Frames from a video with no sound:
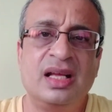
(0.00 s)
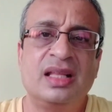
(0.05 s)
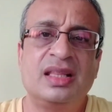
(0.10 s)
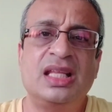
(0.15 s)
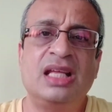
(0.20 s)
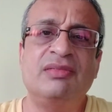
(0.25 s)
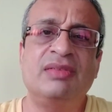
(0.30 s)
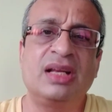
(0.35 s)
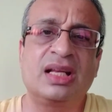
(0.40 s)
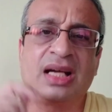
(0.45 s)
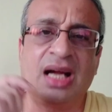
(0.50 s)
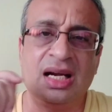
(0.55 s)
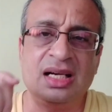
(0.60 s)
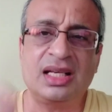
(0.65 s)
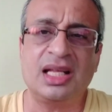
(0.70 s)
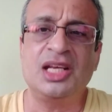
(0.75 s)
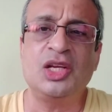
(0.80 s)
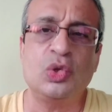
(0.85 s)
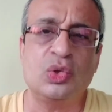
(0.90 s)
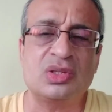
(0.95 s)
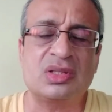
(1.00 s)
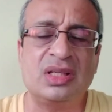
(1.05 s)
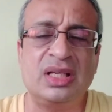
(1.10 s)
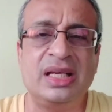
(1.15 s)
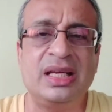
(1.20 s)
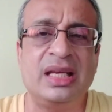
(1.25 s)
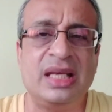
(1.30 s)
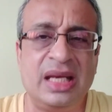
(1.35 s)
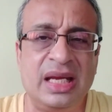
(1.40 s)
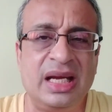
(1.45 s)
They will continuously
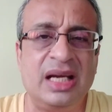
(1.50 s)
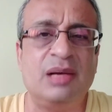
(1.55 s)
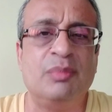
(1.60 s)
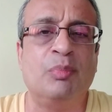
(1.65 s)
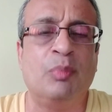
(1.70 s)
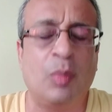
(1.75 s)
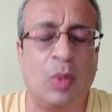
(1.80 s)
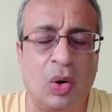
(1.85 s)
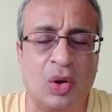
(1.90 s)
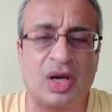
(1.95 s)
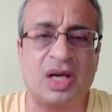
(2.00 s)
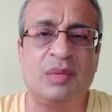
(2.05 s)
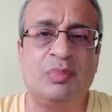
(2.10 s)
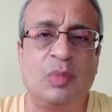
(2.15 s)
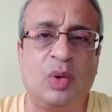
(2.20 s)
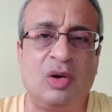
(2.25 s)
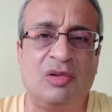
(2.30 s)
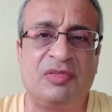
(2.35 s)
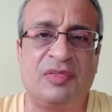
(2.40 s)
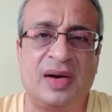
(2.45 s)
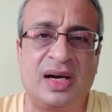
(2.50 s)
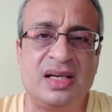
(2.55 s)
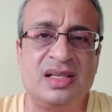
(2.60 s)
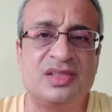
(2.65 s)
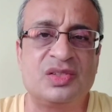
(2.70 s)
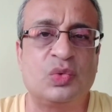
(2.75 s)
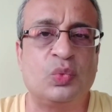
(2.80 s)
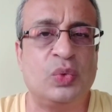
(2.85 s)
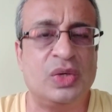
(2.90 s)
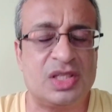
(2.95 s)
need more and more
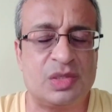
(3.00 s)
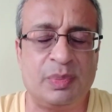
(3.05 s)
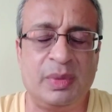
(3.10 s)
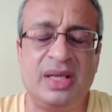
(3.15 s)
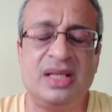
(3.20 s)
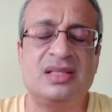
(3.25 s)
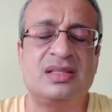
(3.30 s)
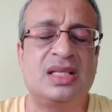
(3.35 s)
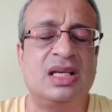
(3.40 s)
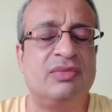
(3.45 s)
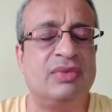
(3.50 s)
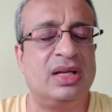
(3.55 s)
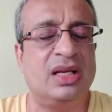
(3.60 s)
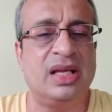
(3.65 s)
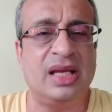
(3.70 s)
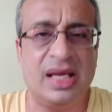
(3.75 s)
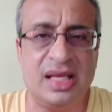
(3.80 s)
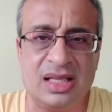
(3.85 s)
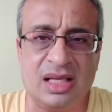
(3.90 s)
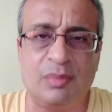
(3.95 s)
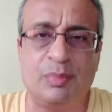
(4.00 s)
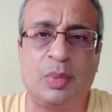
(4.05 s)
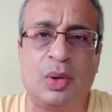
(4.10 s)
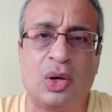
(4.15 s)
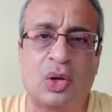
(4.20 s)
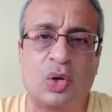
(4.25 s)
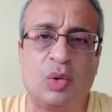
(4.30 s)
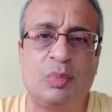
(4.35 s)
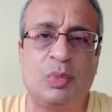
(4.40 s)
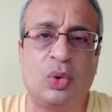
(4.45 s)
funds, which means they will either
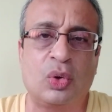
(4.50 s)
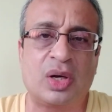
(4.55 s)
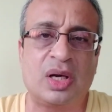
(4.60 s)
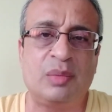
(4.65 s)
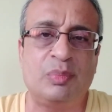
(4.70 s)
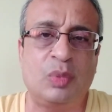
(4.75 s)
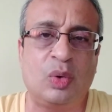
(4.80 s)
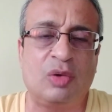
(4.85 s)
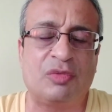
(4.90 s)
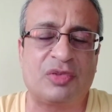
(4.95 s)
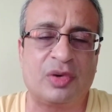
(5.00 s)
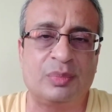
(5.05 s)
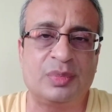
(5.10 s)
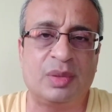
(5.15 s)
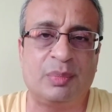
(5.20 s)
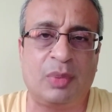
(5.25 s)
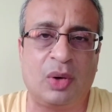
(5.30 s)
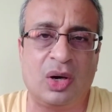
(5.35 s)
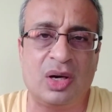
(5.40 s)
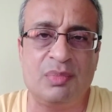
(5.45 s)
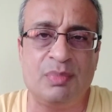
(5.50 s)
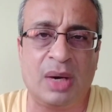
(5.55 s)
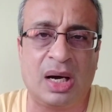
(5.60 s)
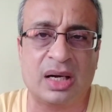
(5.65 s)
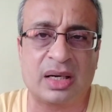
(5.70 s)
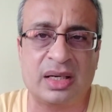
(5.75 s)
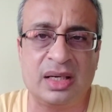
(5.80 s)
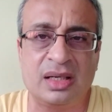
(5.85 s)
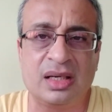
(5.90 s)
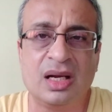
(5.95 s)
borrow more and more from the bond
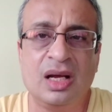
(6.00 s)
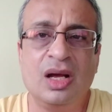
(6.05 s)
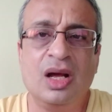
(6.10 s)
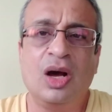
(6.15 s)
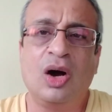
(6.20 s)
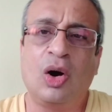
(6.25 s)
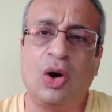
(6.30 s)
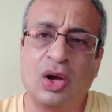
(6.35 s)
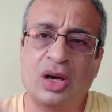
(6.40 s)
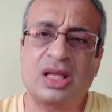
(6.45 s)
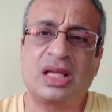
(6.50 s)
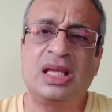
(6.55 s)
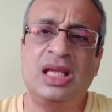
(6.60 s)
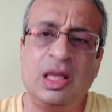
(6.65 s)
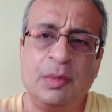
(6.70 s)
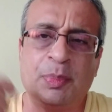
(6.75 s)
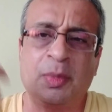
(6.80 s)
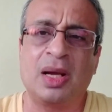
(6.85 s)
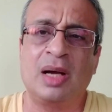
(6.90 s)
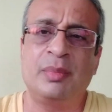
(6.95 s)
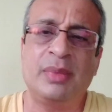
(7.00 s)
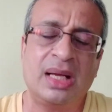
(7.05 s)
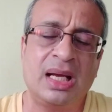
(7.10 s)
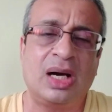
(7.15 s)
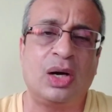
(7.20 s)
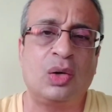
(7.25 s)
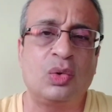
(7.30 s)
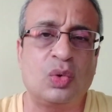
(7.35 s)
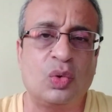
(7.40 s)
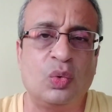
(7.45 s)
market or keep coming
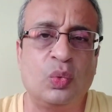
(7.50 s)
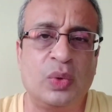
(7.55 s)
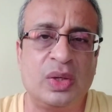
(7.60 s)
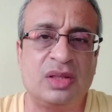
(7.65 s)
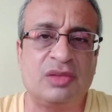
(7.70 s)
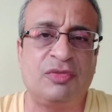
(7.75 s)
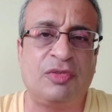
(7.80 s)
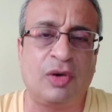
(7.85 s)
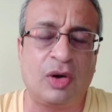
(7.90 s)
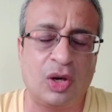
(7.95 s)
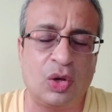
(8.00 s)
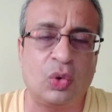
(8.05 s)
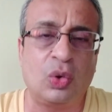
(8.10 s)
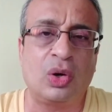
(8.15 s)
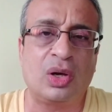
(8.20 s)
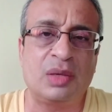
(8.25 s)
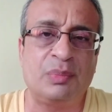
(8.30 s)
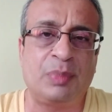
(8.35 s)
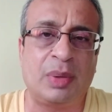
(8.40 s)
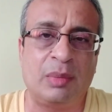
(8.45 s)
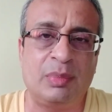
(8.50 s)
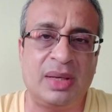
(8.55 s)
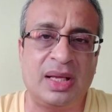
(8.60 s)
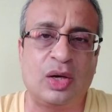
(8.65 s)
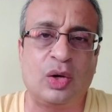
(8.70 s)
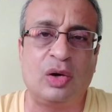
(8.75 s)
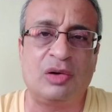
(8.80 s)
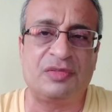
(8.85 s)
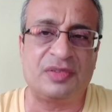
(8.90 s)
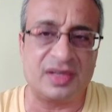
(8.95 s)
out with follow-on public
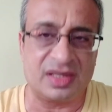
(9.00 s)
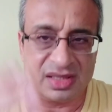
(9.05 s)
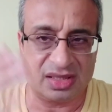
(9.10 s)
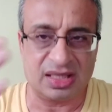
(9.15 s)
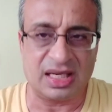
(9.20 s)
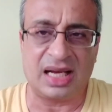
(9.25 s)
offers.